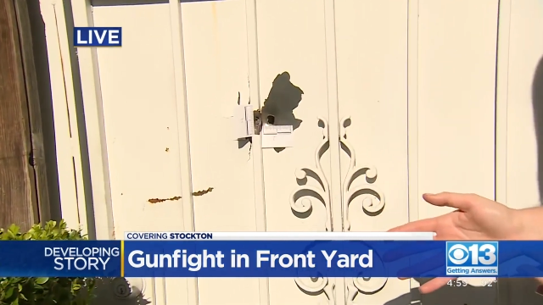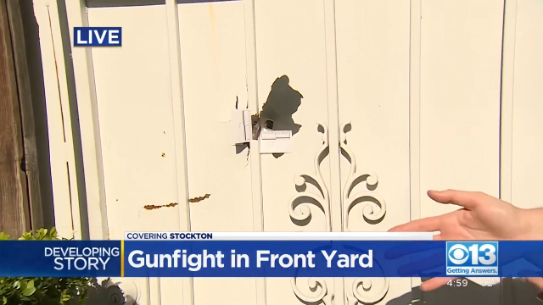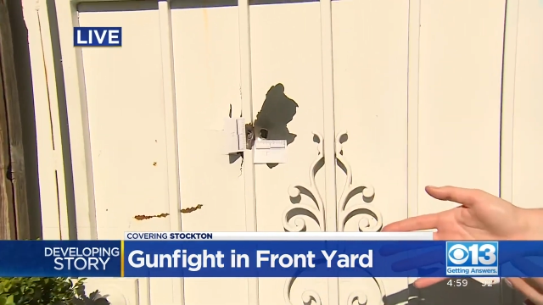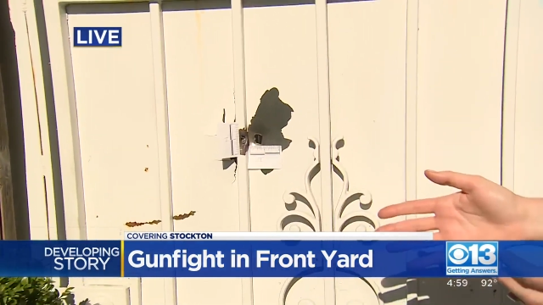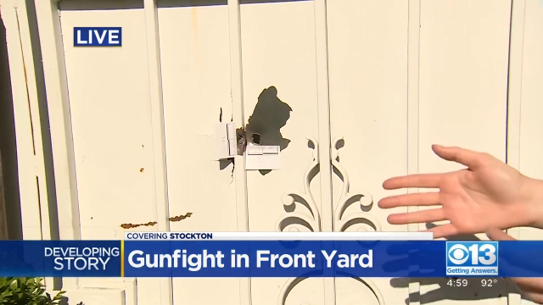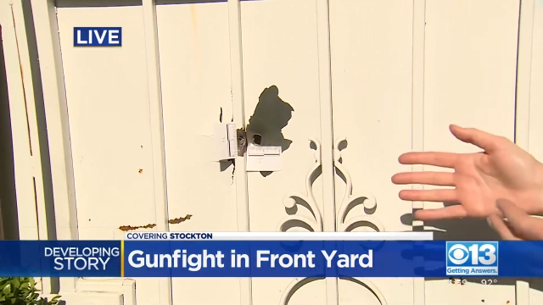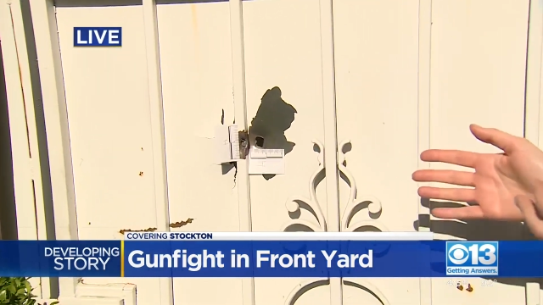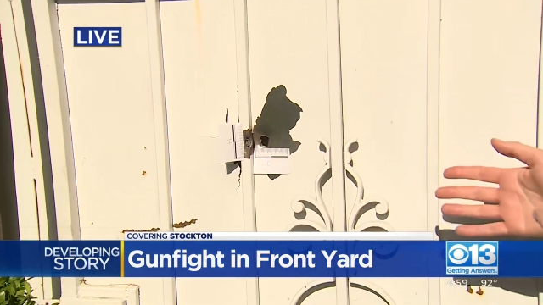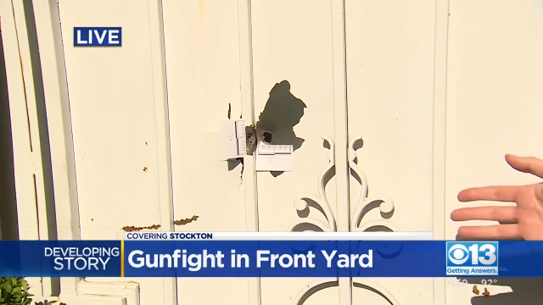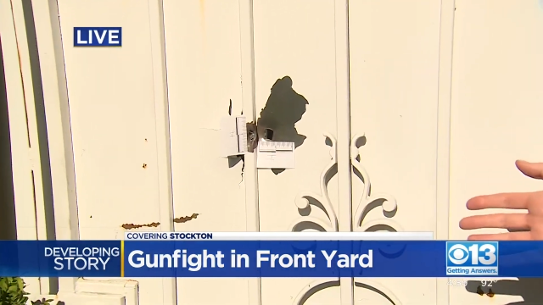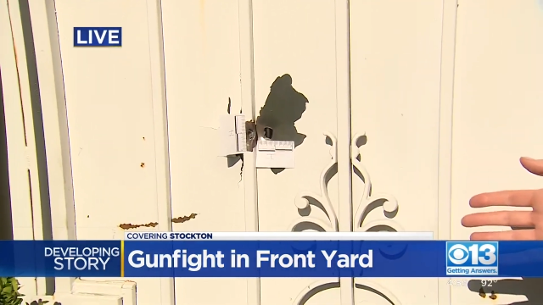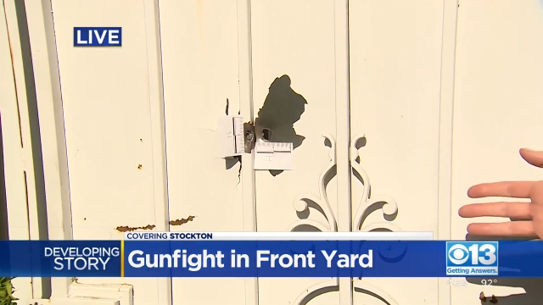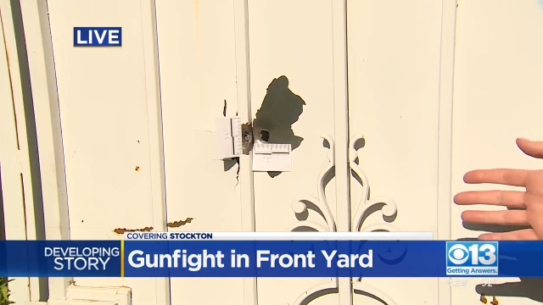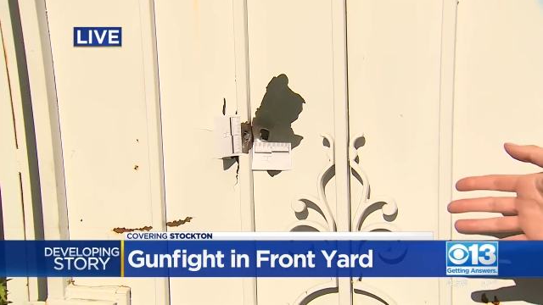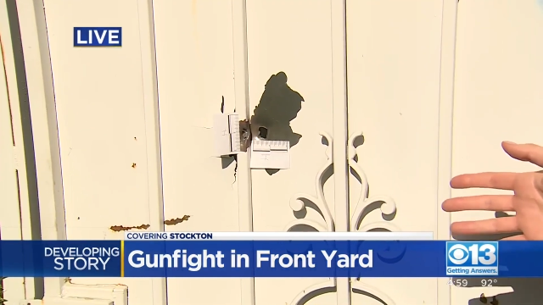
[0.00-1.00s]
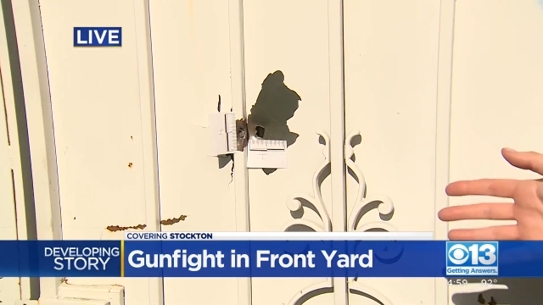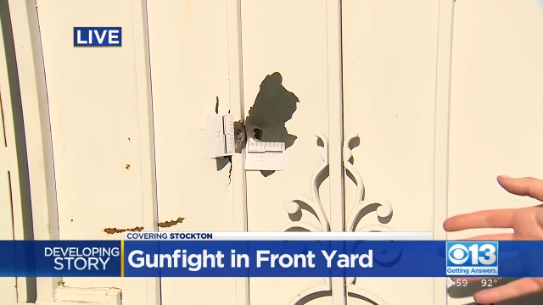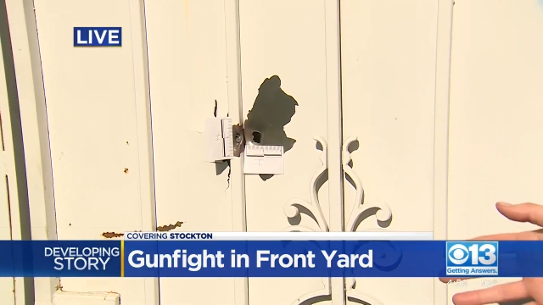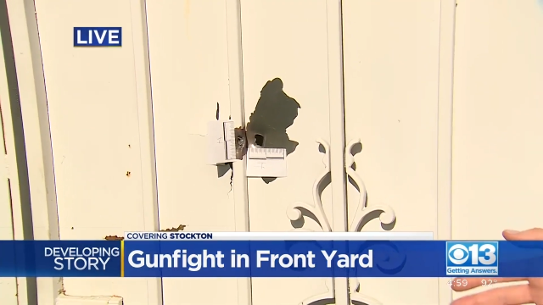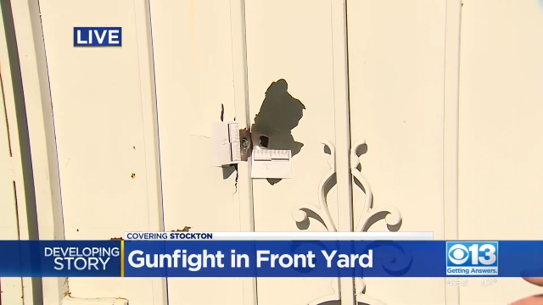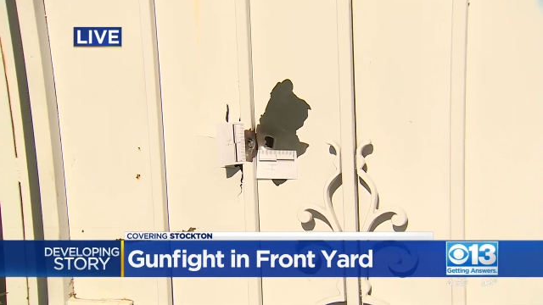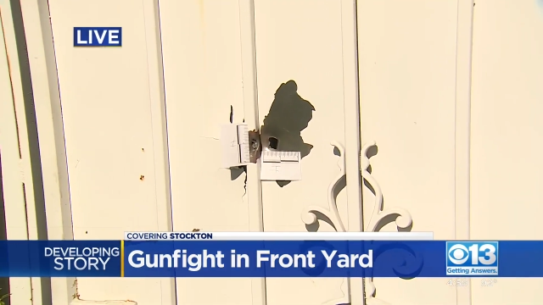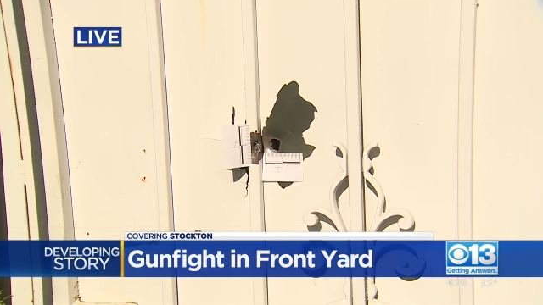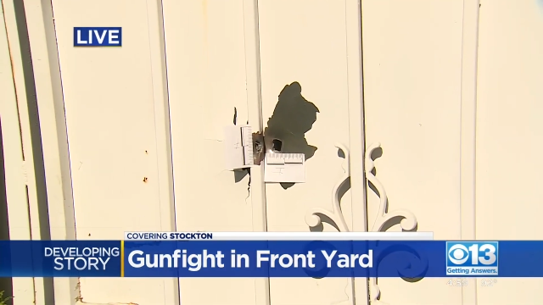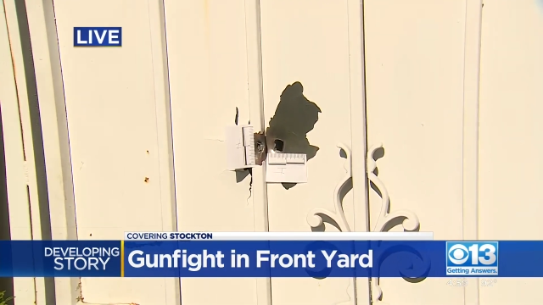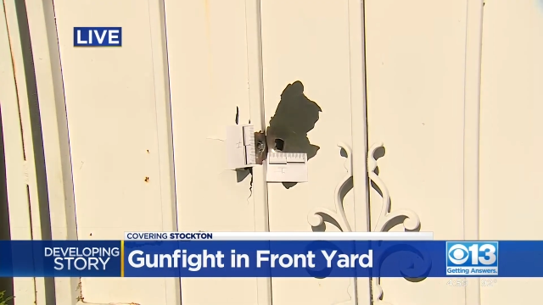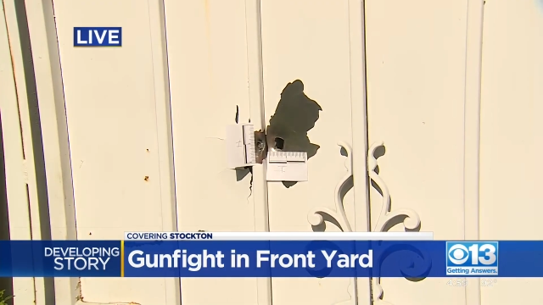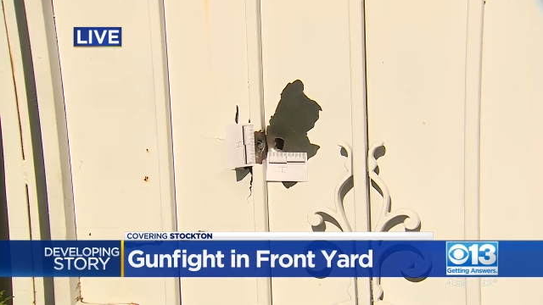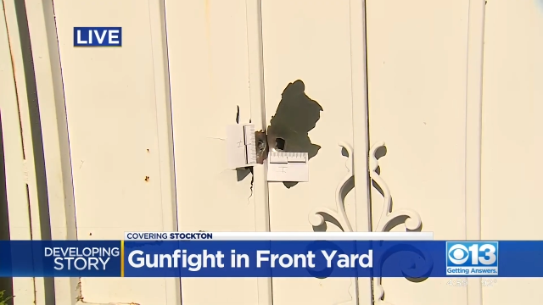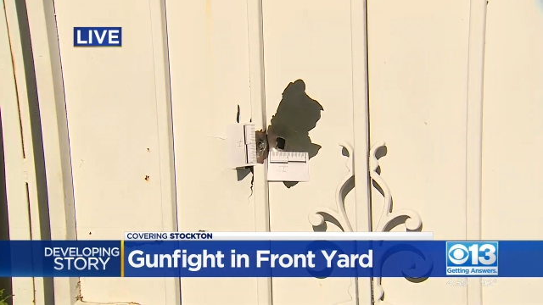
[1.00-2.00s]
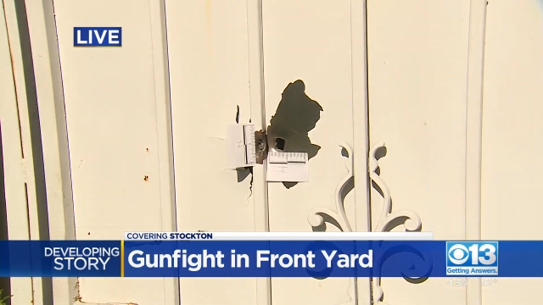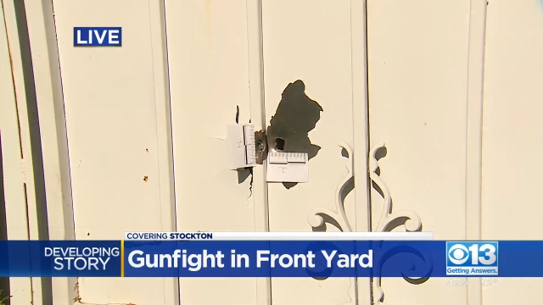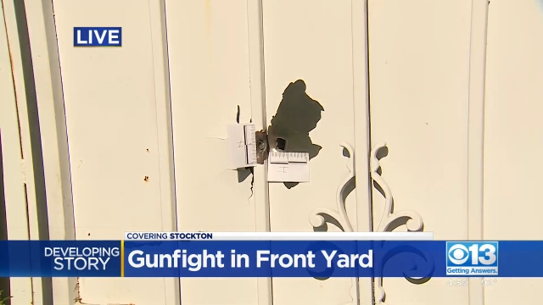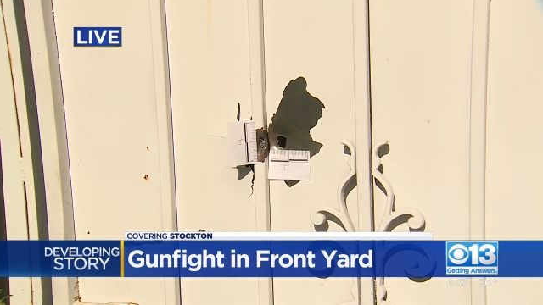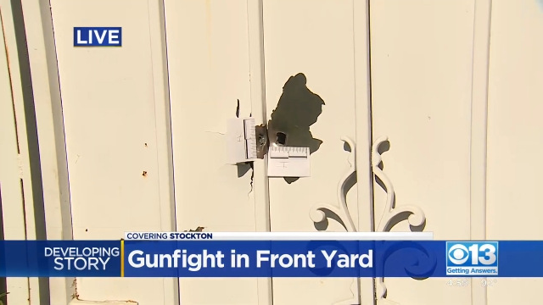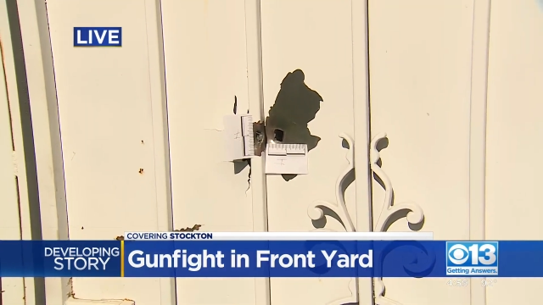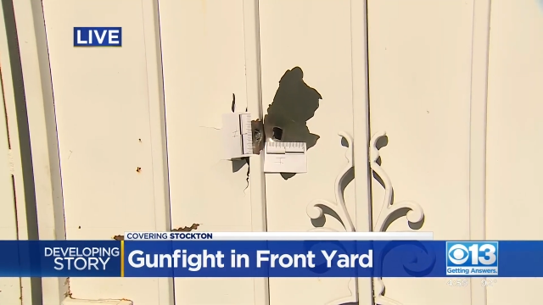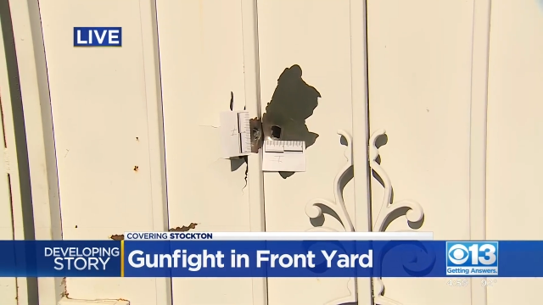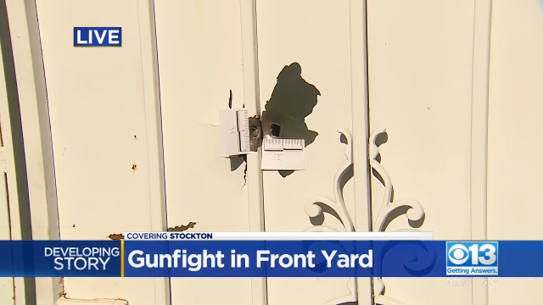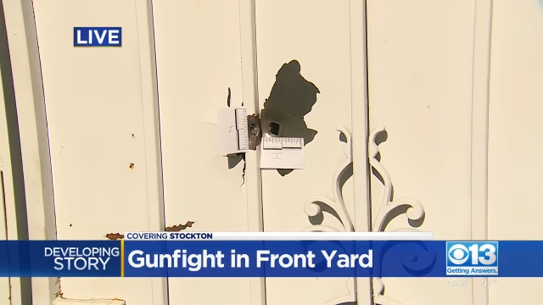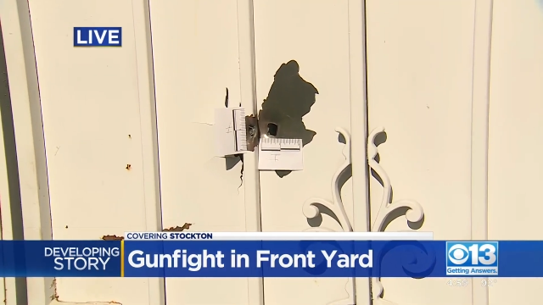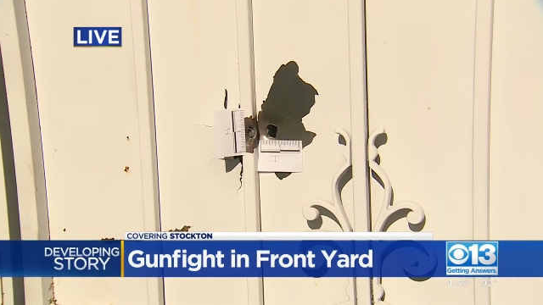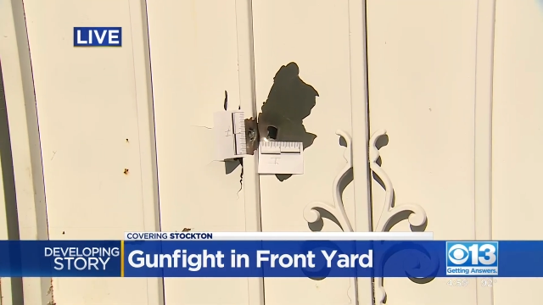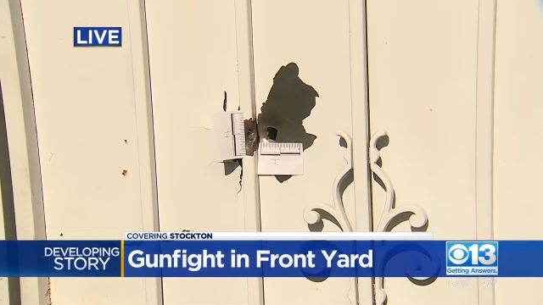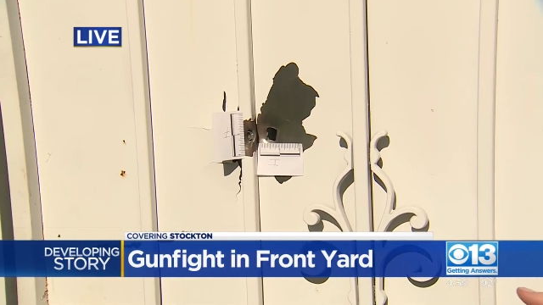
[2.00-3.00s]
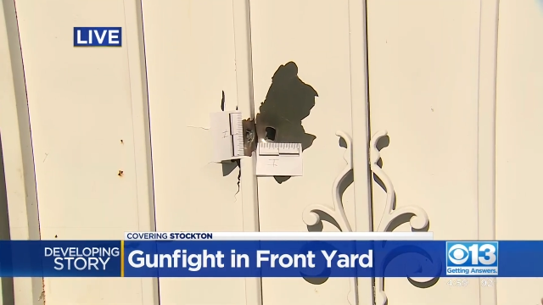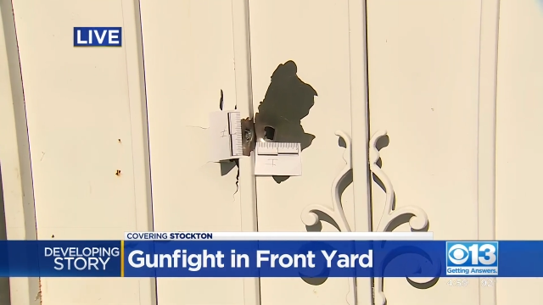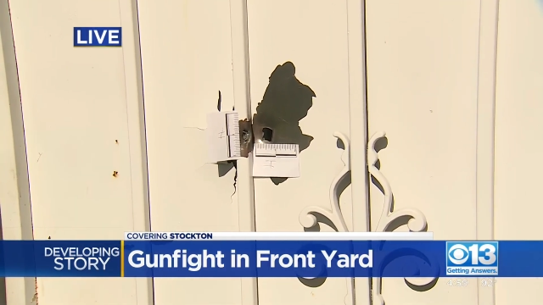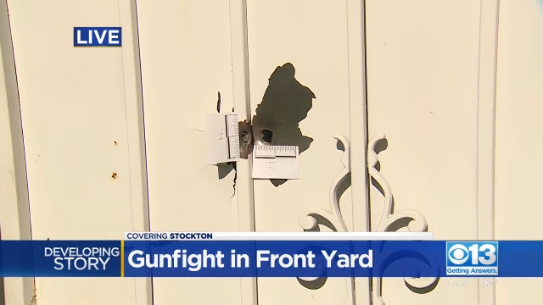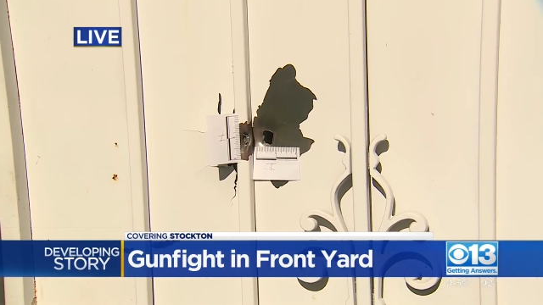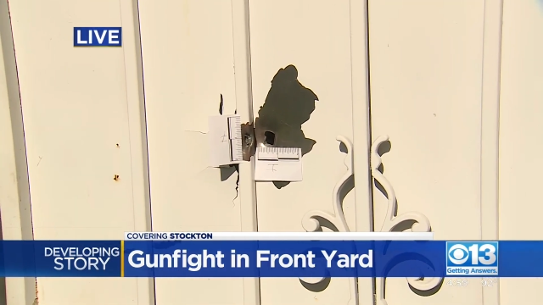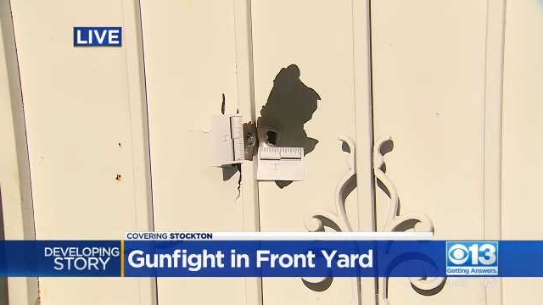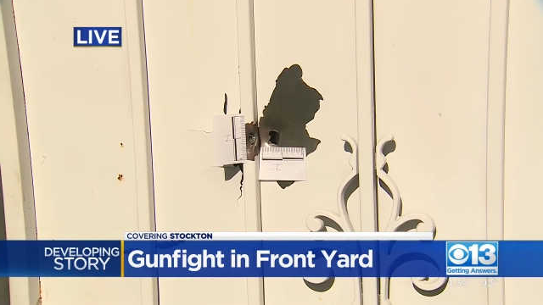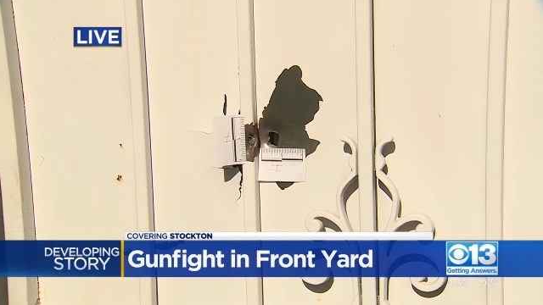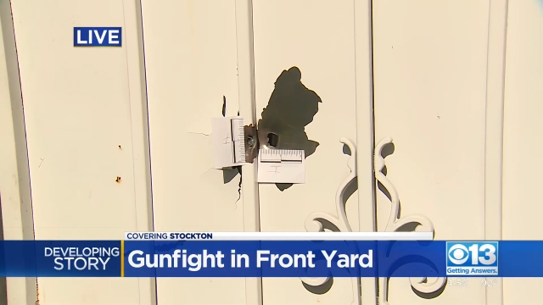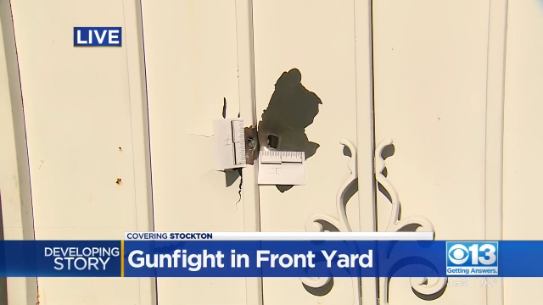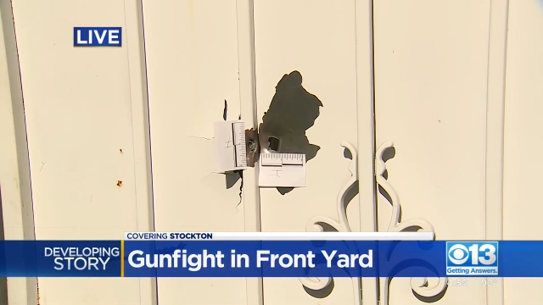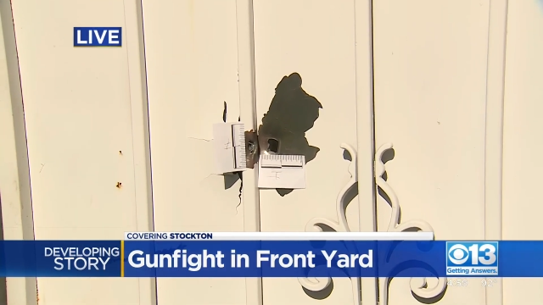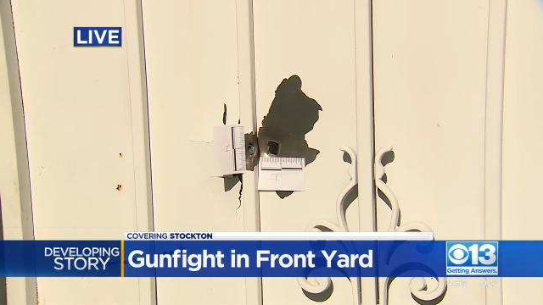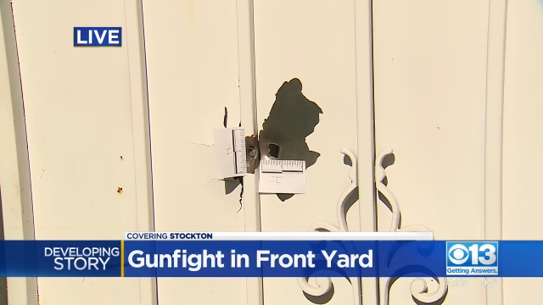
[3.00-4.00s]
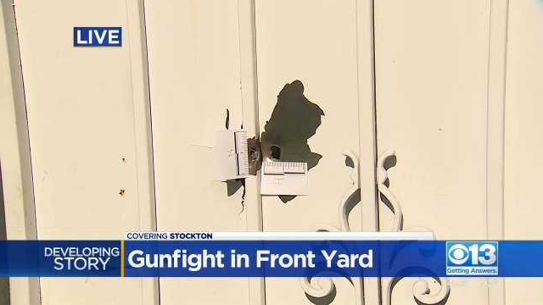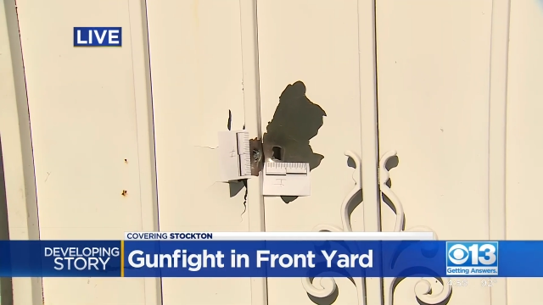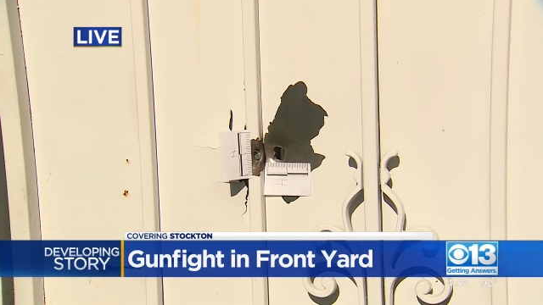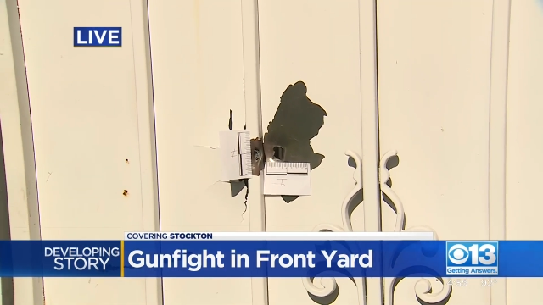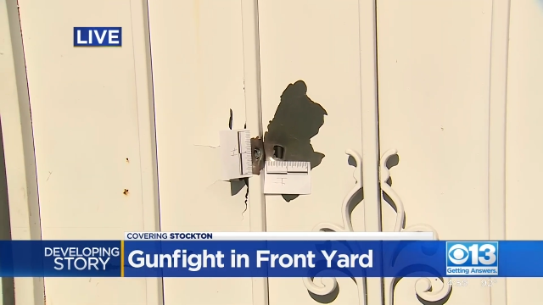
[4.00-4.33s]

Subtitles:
No face is visible, so there are no lips to read.